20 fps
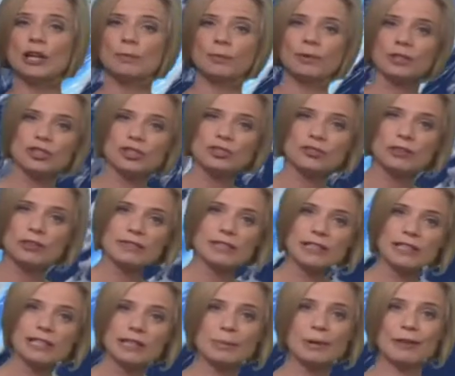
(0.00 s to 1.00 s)
low pressure drifts
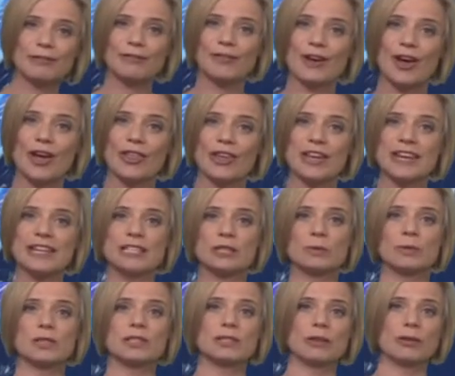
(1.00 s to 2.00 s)
a little bit further
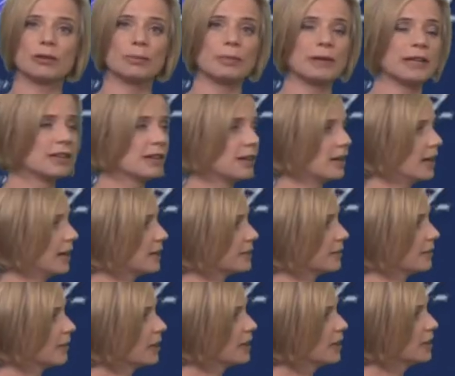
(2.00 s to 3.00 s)
eastwards, so it'll be the
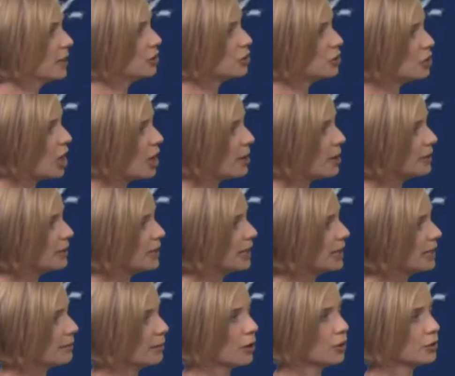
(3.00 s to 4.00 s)
likes of
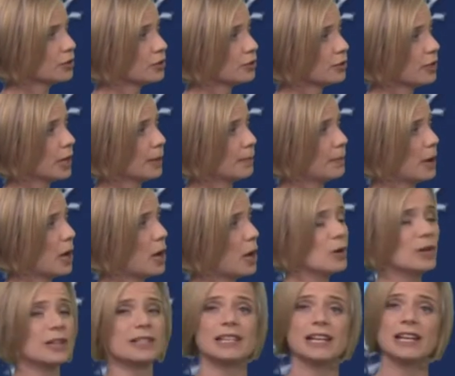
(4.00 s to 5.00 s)
Germany, Austria,
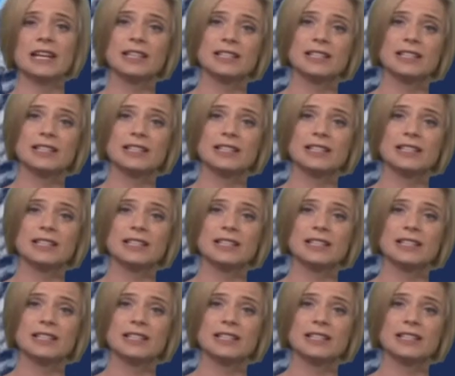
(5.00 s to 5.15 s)
Poland,